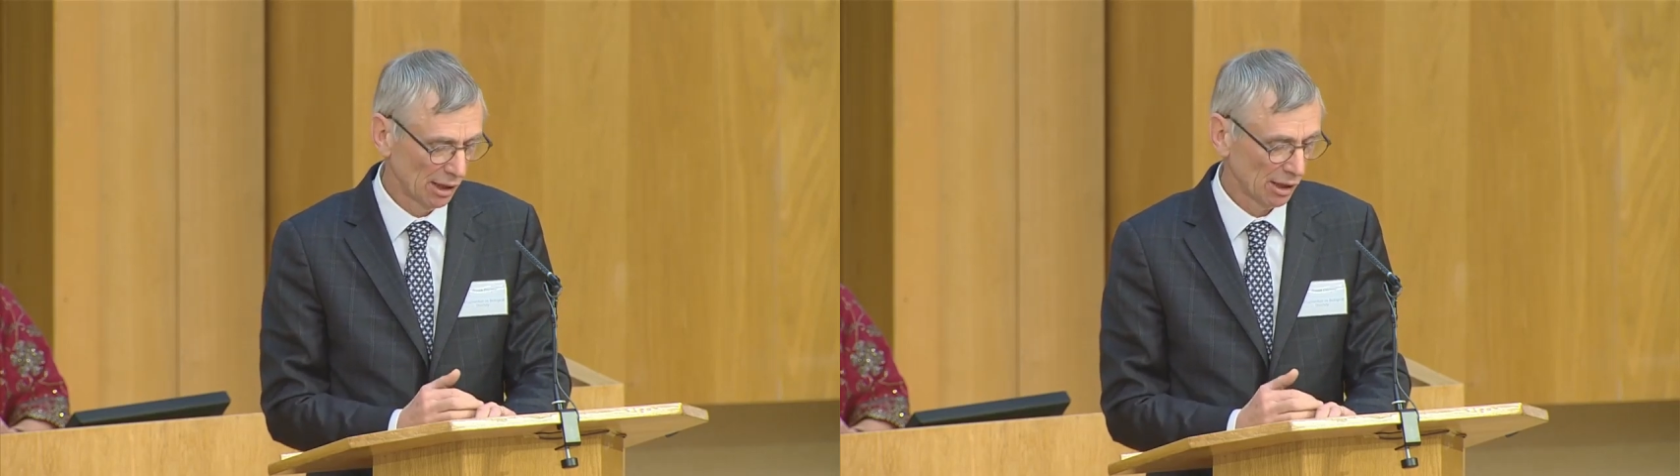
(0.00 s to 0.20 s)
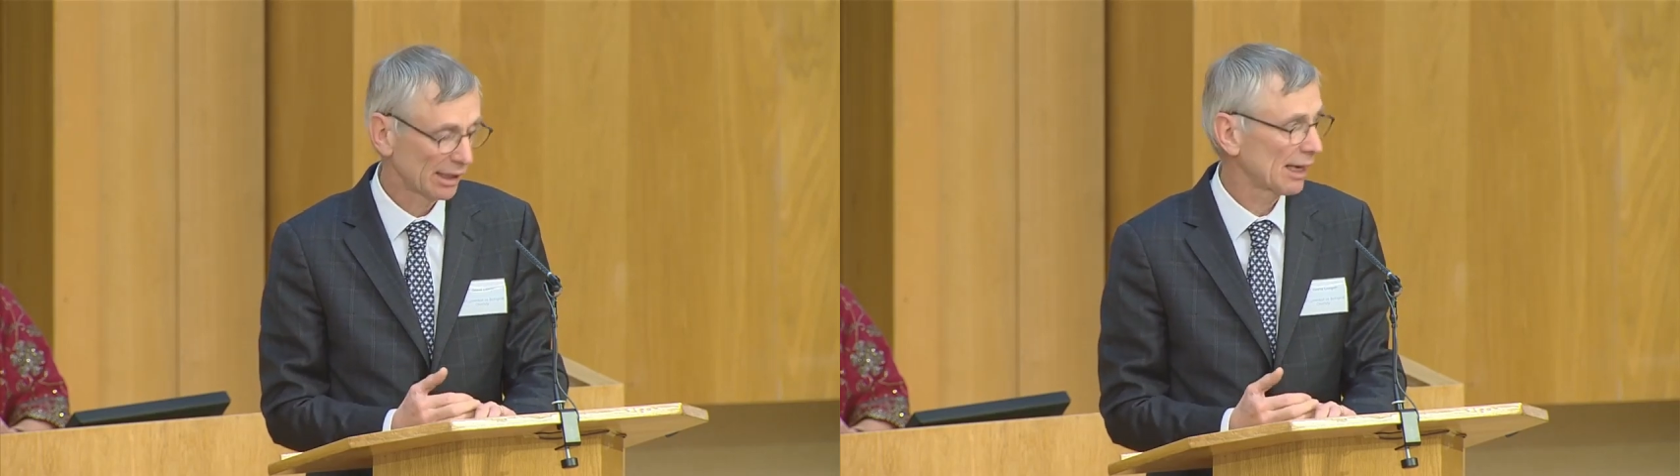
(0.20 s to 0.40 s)

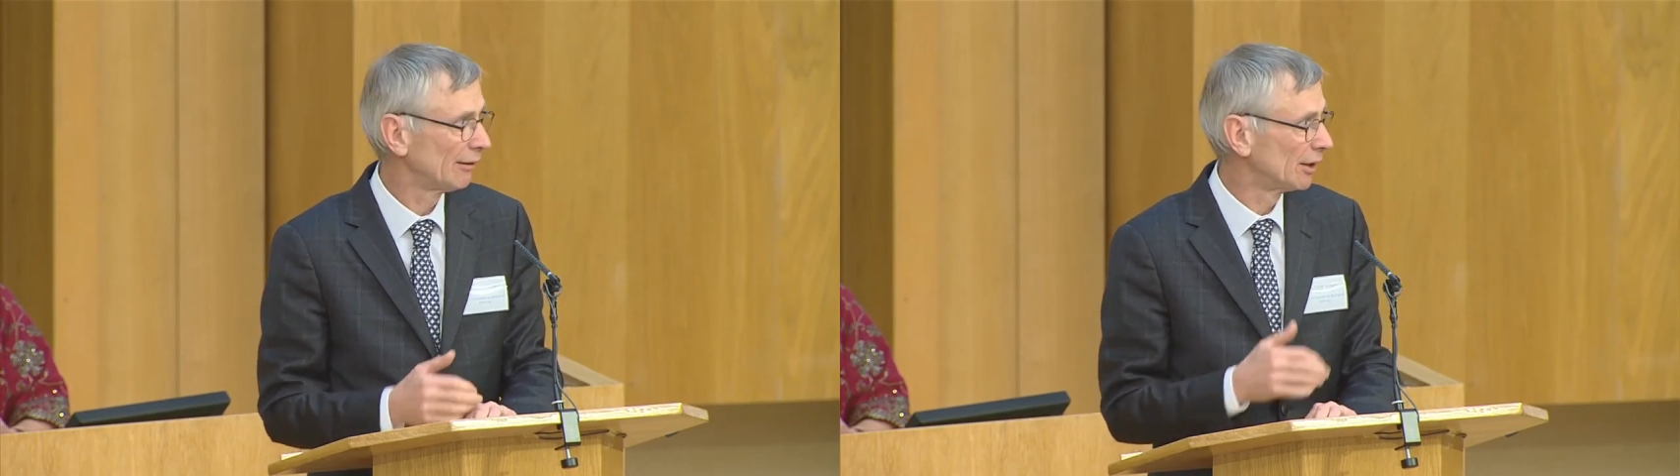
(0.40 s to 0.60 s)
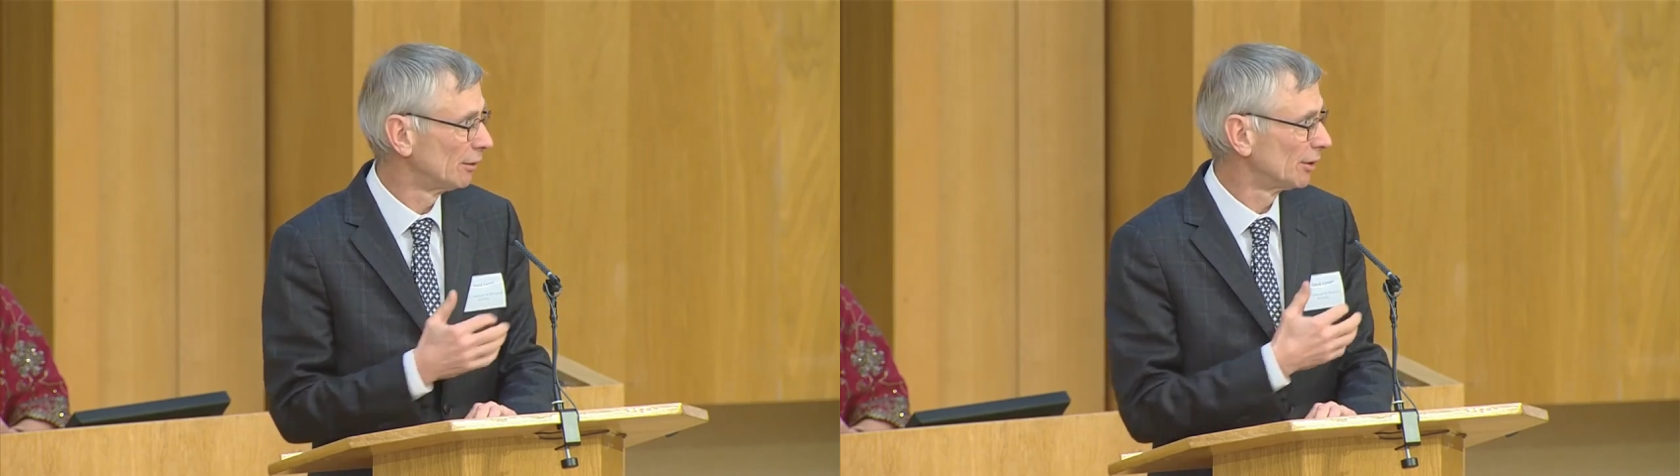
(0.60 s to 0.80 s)
are
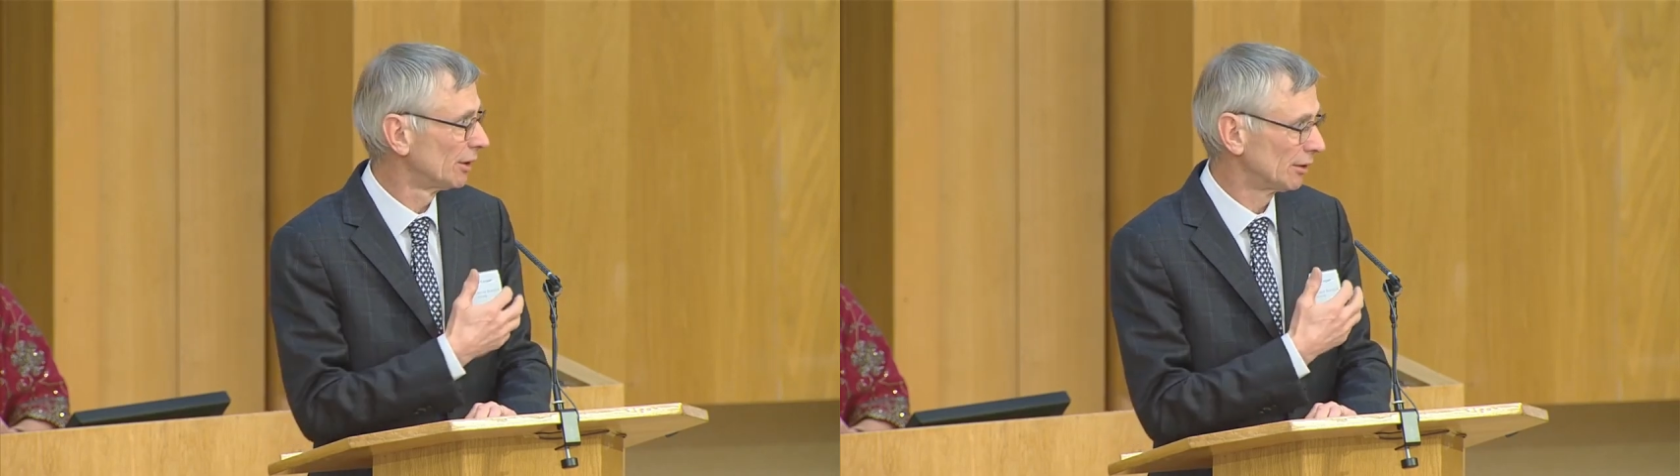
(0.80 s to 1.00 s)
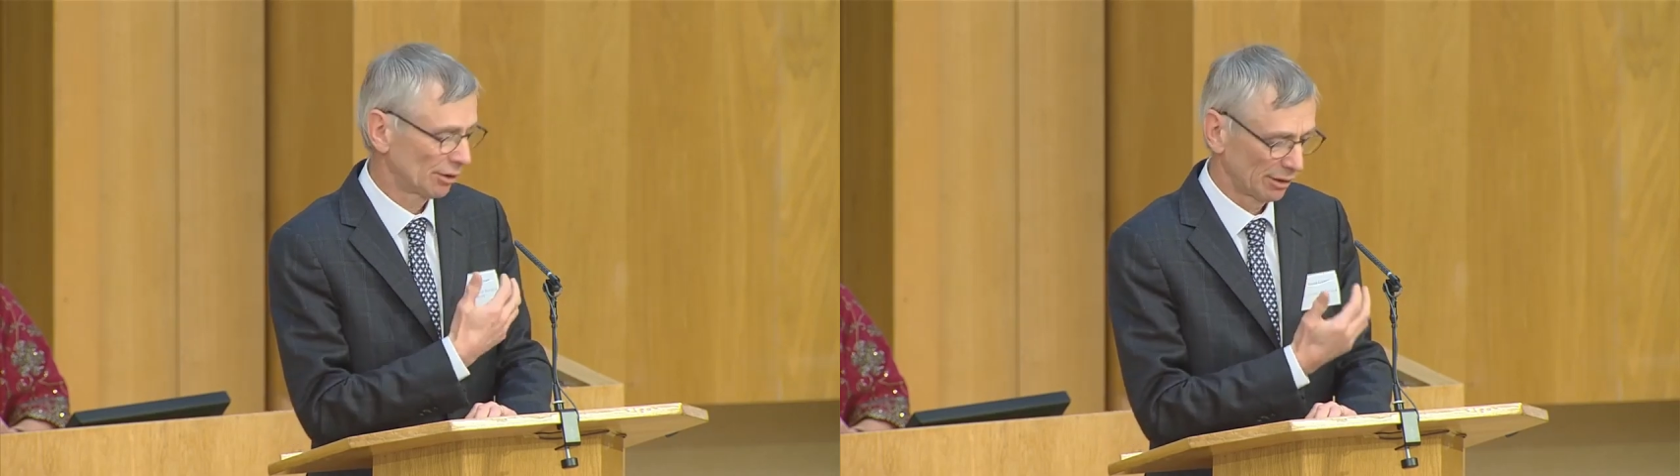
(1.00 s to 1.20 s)
carried over
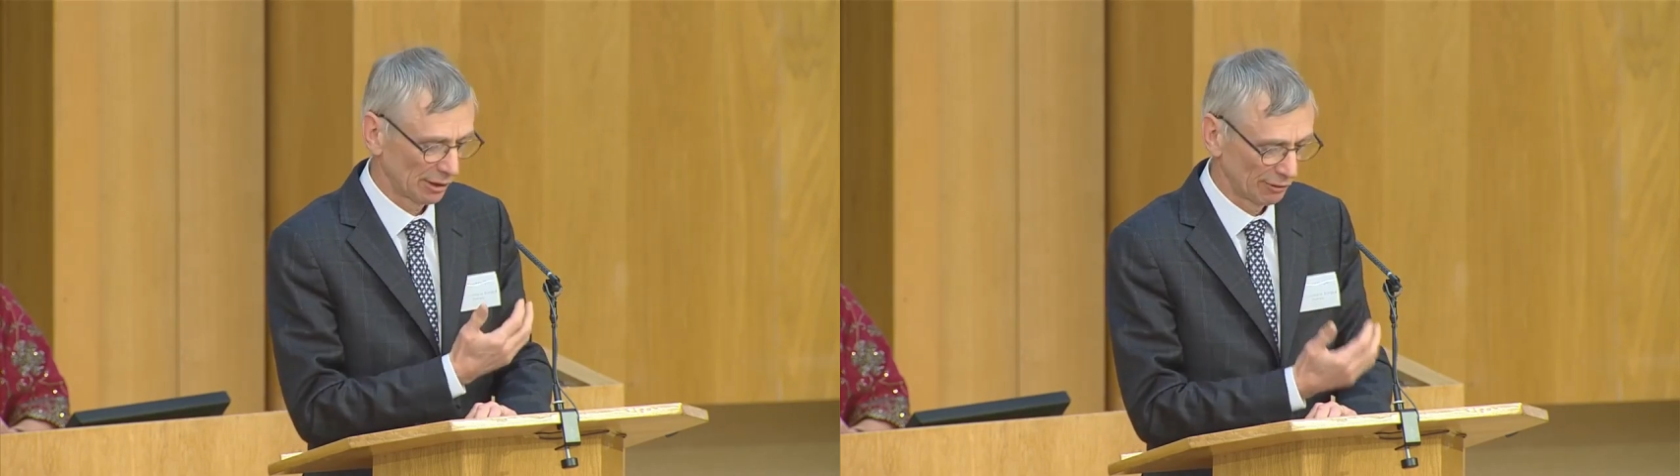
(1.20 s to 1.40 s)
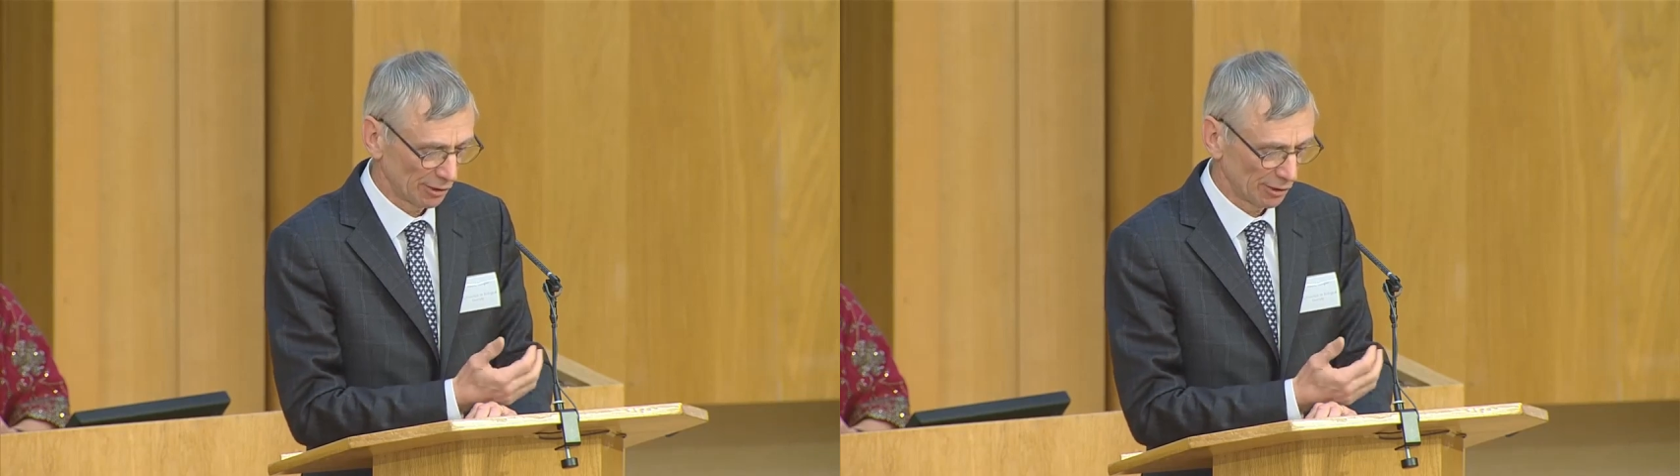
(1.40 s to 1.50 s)
and